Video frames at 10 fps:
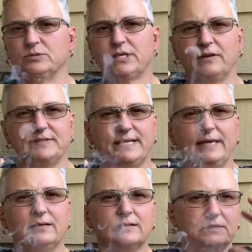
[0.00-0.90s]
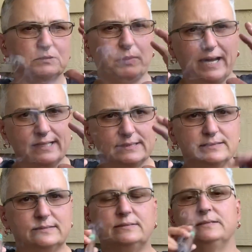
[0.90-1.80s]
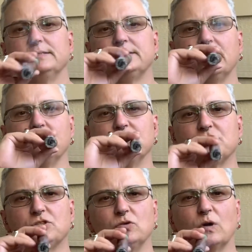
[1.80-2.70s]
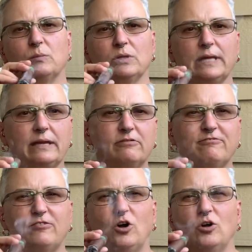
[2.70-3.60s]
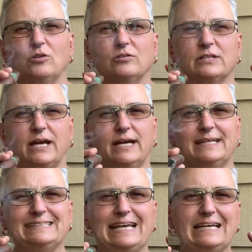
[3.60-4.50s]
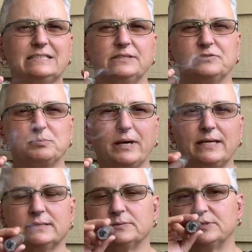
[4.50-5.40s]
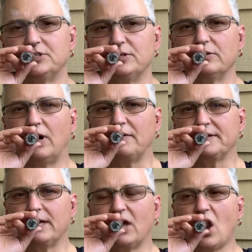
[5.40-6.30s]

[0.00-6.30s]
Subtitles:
kind of a tingly spice instead of just the normal like fall kind of taste of spice, which you often get.